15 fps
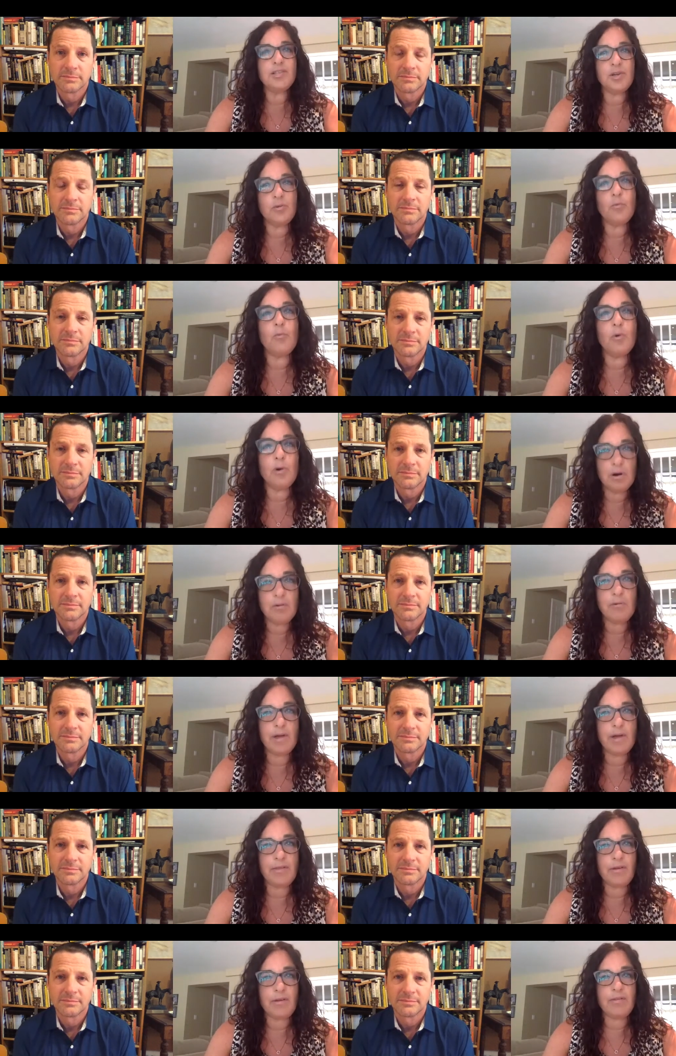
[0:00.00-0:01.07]
Speaker 1: to work
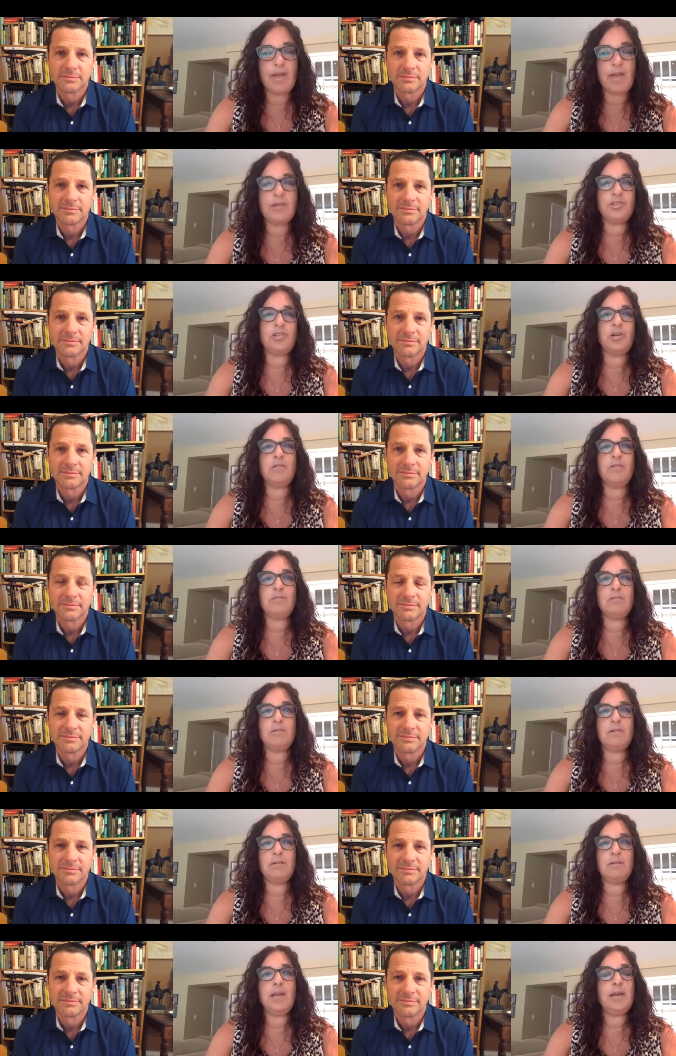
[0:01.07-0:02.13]
with on that show,
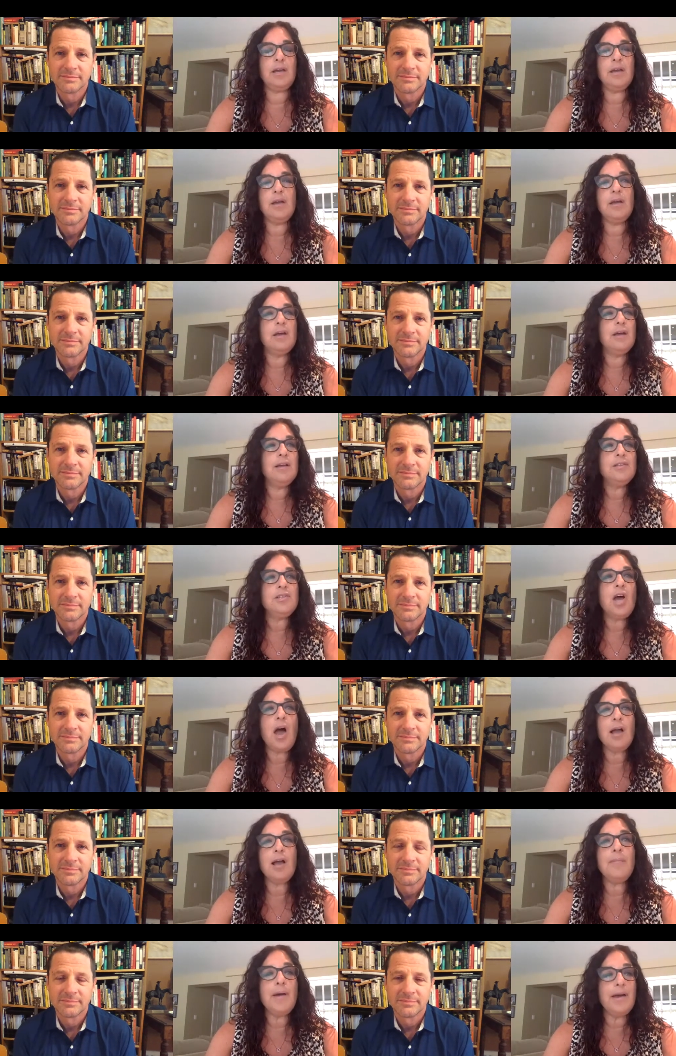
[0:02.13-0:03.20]
like
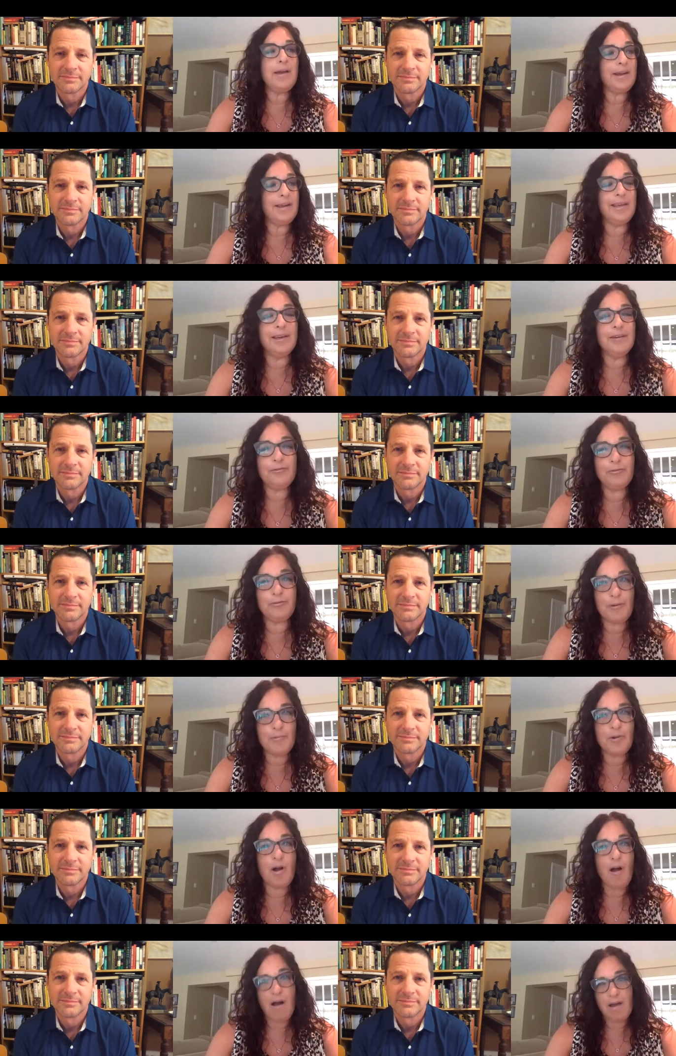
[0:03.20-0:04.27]
talk about a gift
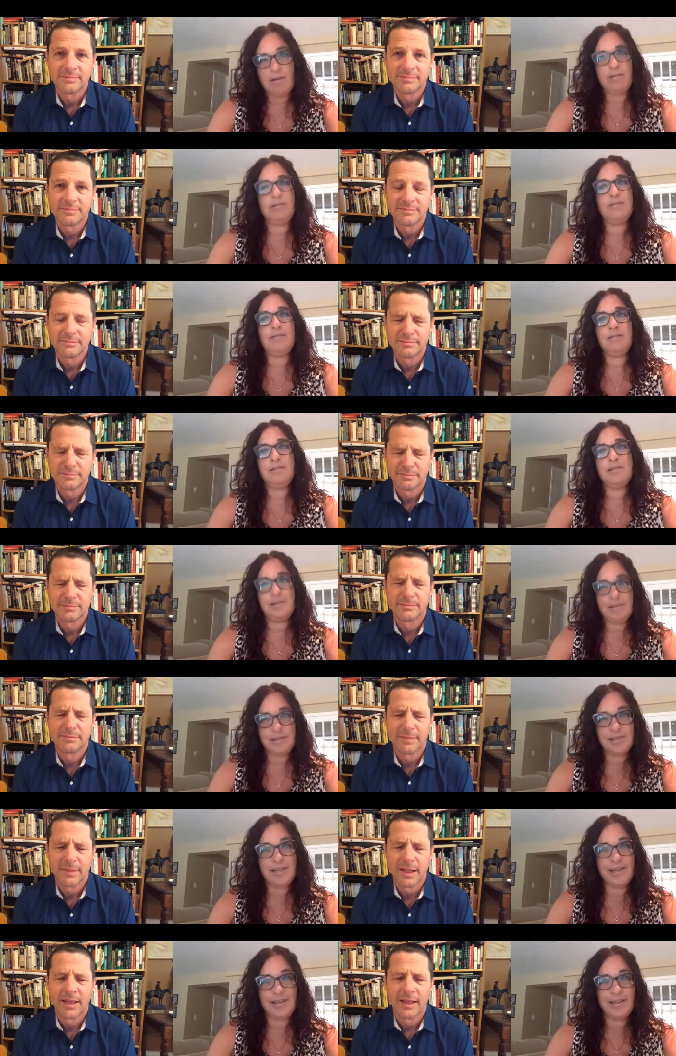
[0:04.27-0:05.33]
from God.
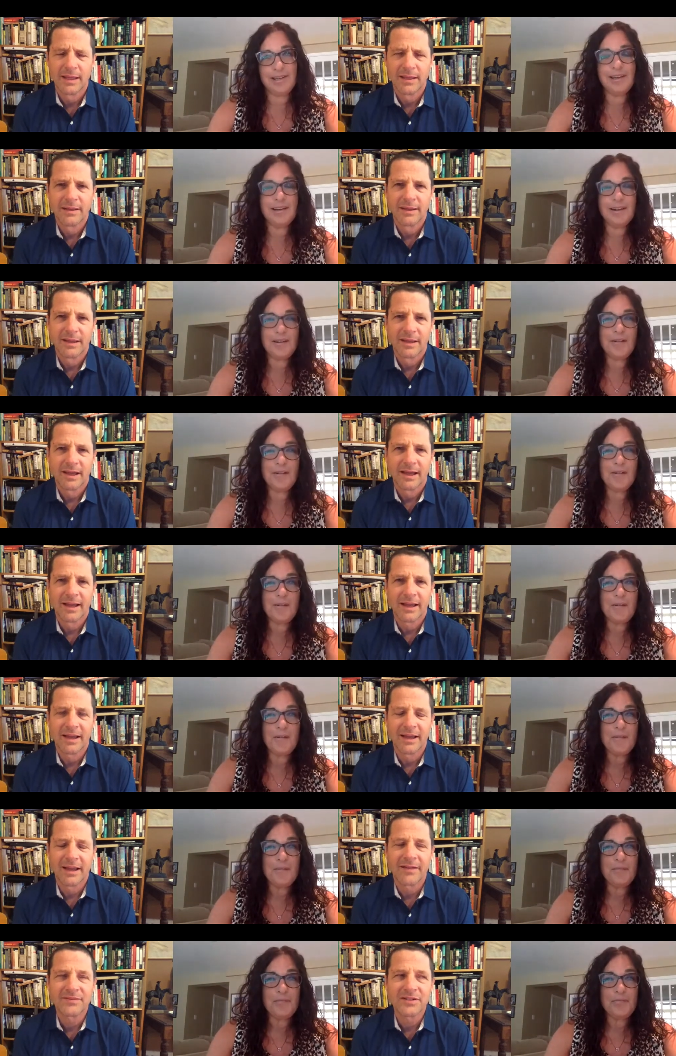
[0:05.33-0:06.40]
Seriously.
Speaker 2: I
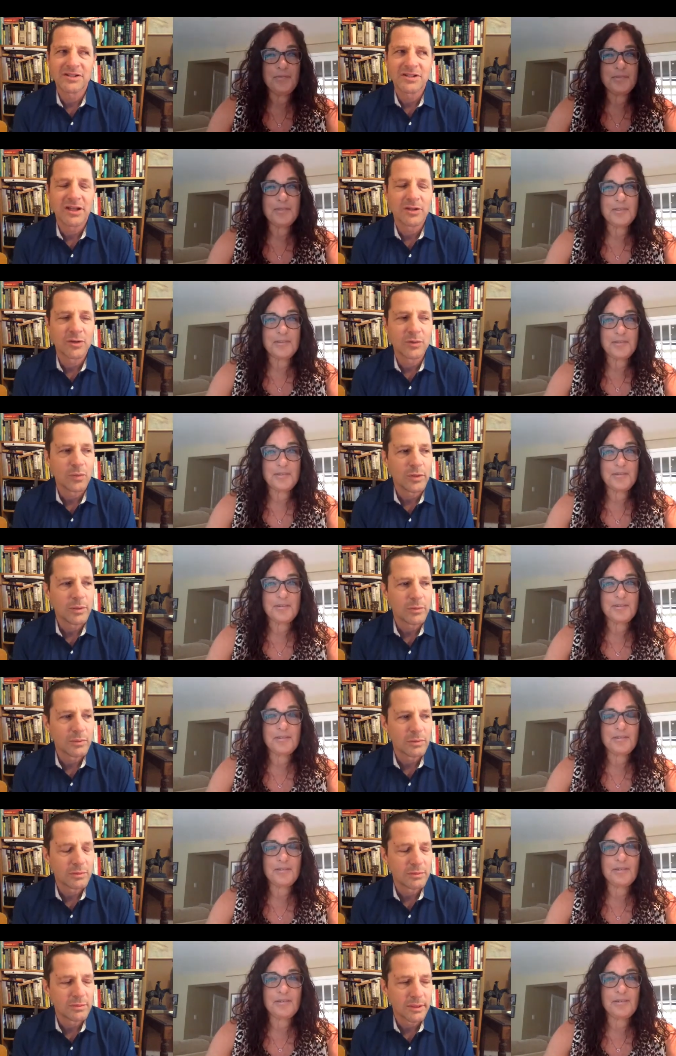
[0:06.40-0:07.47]
have to tell you, we
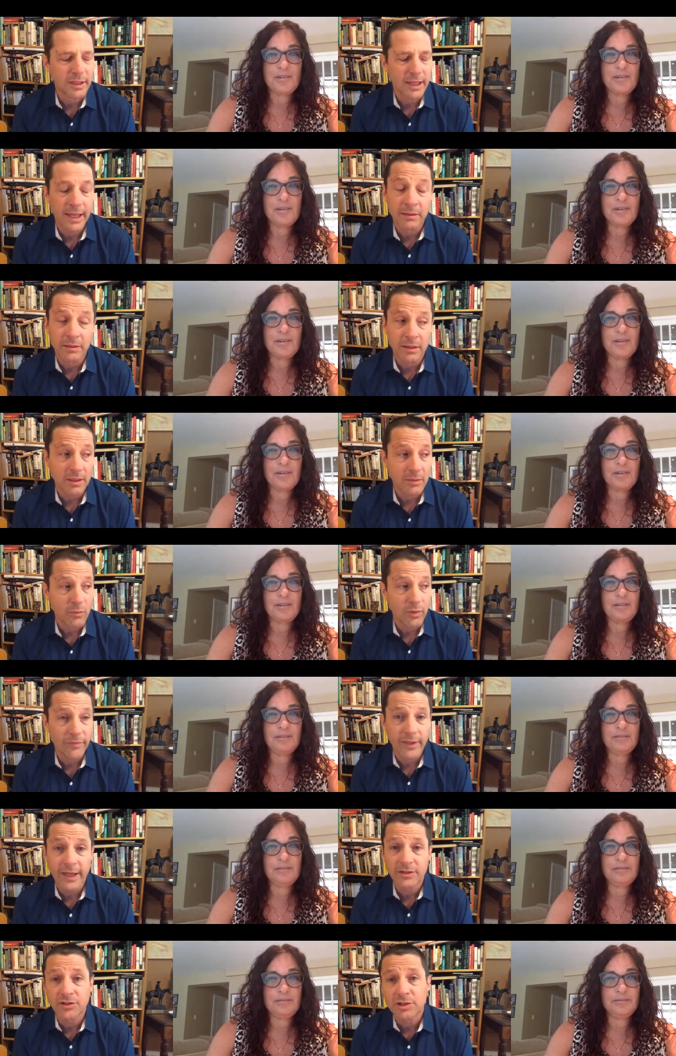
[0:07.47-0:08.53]
and when
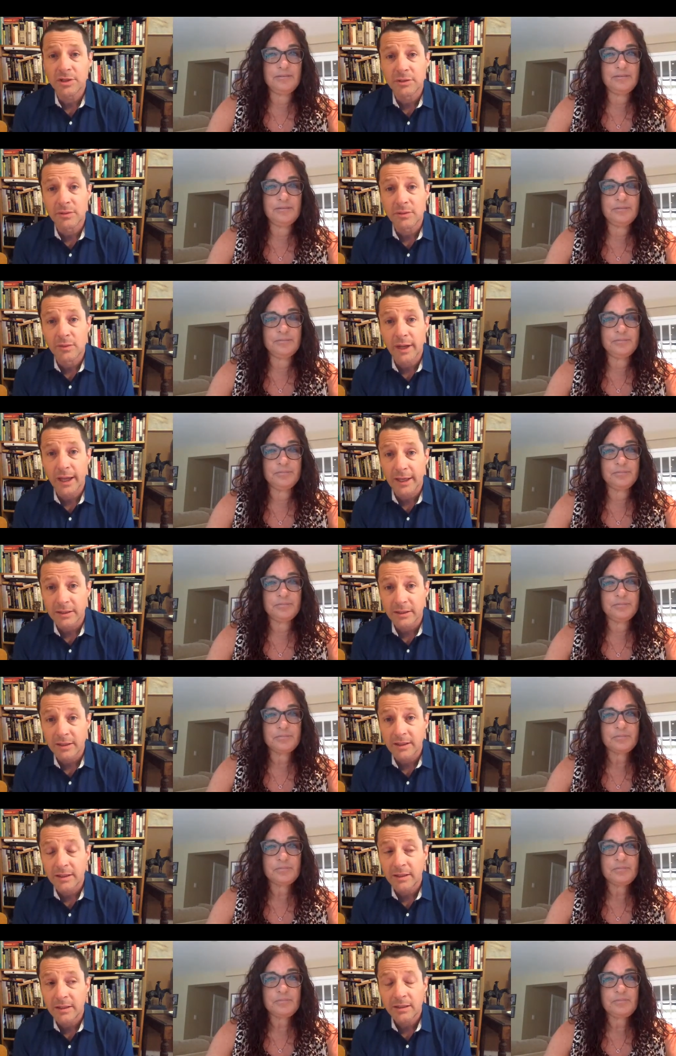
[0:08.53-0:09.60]
that show
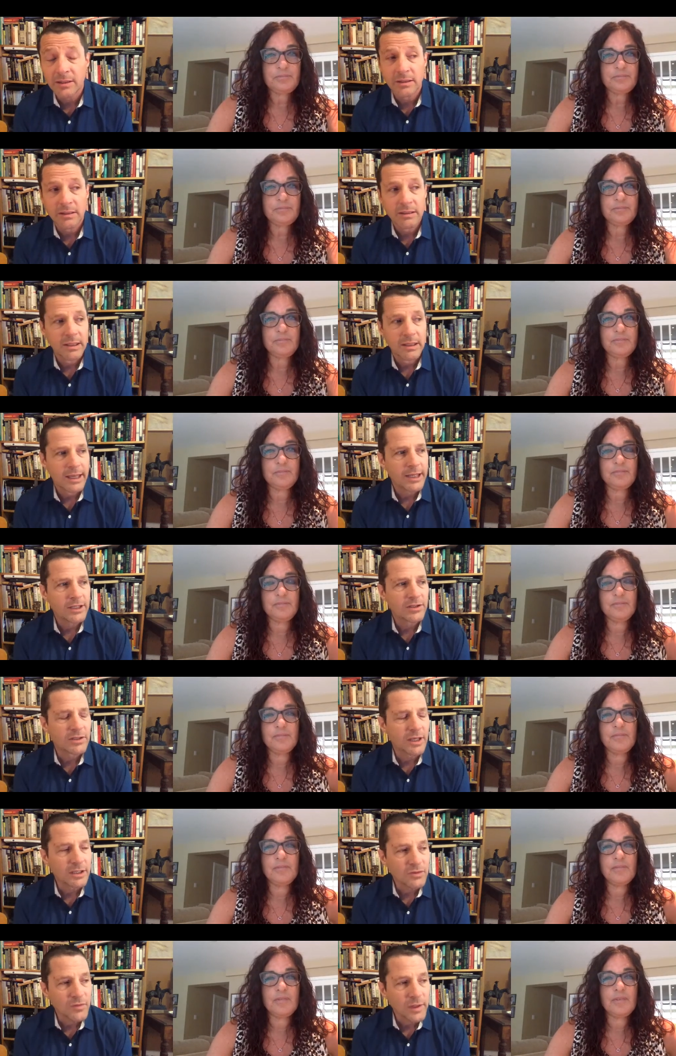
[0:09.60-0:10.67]
ended, it's
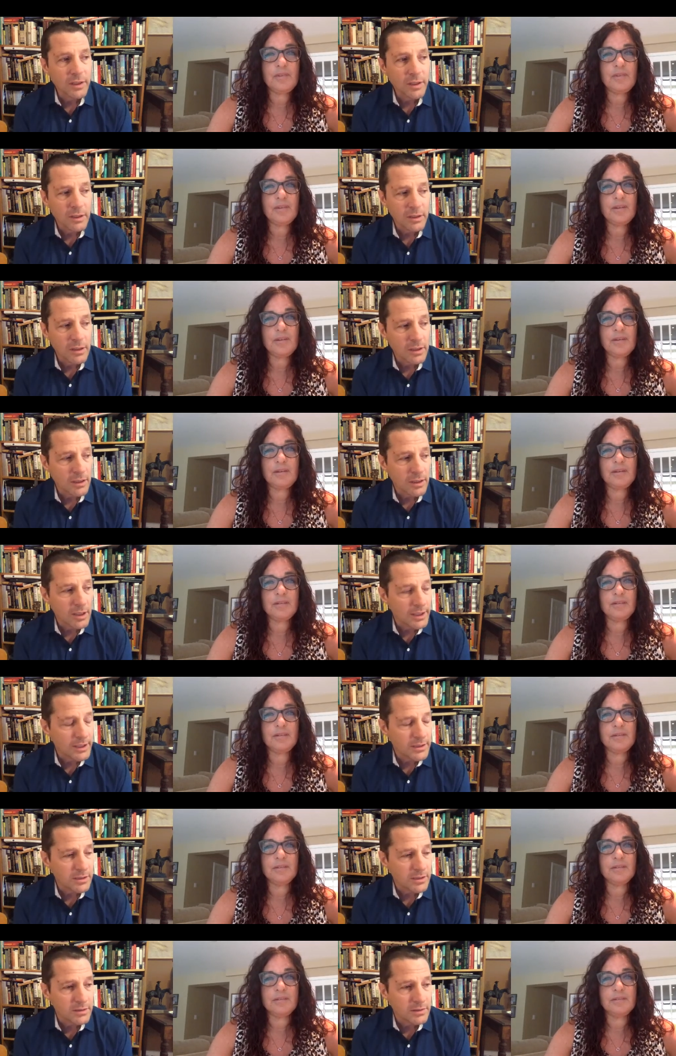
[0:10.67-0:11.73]
it's very hard not
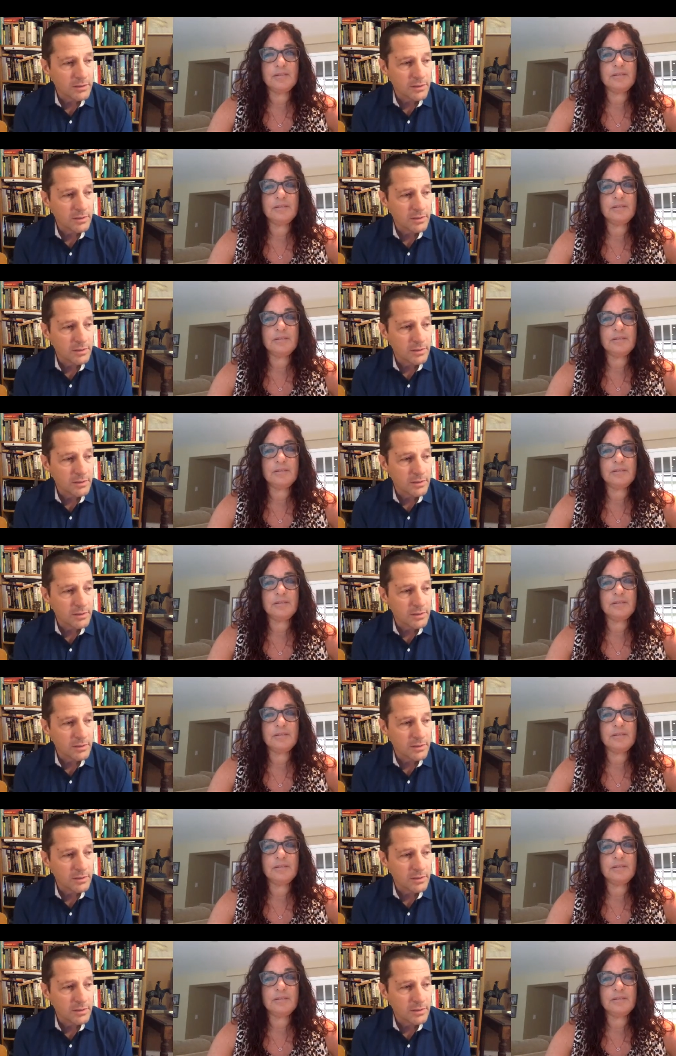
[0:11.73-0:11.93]
to.